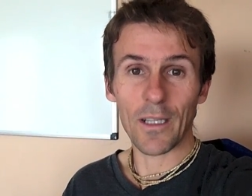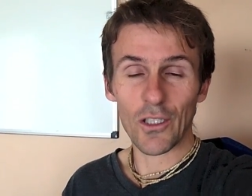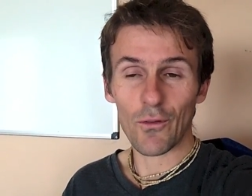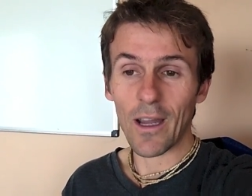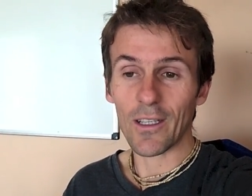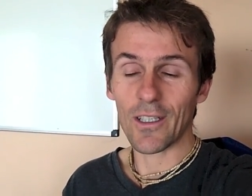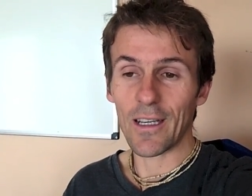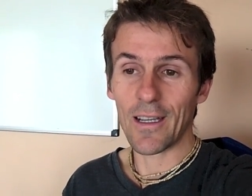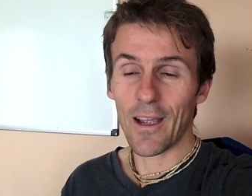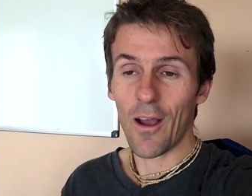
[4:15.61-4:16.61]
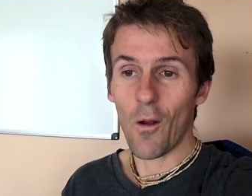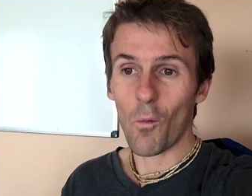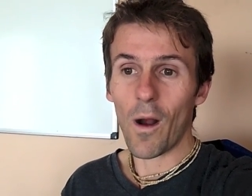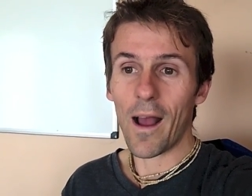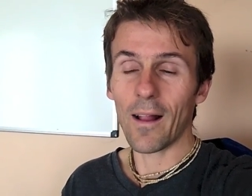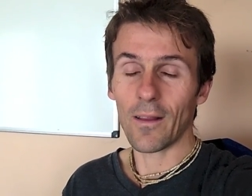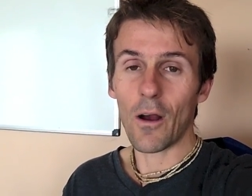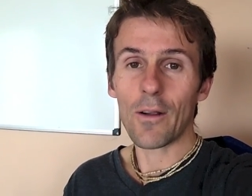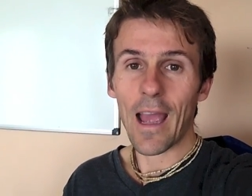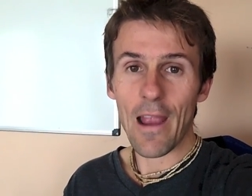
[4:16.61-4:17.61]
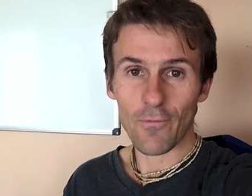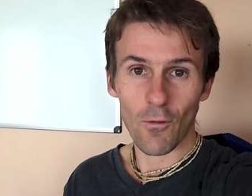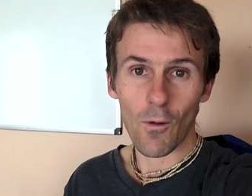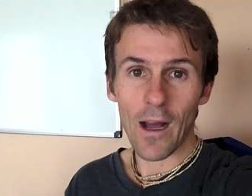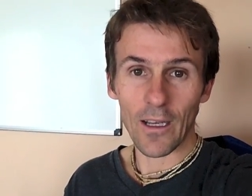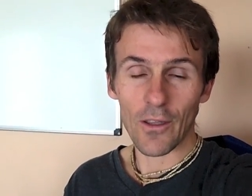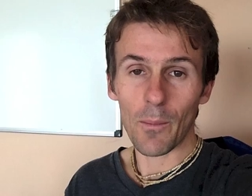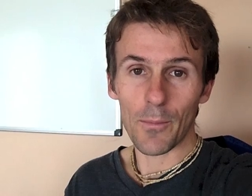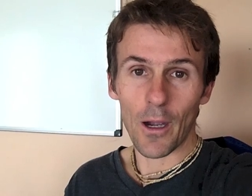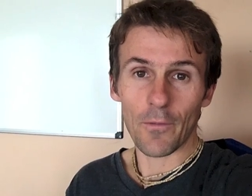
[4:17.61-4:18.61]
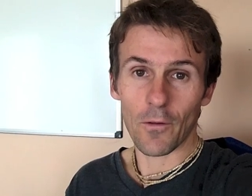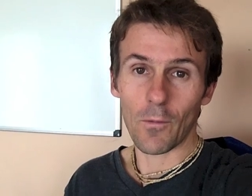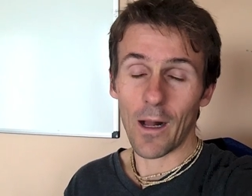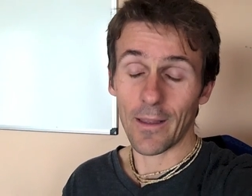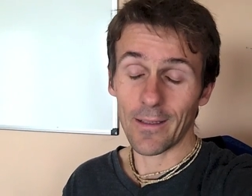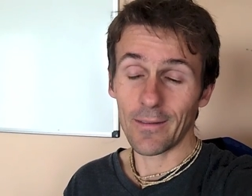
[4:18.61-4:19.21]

My strategy, while okay for a while, it numbed me out for a while.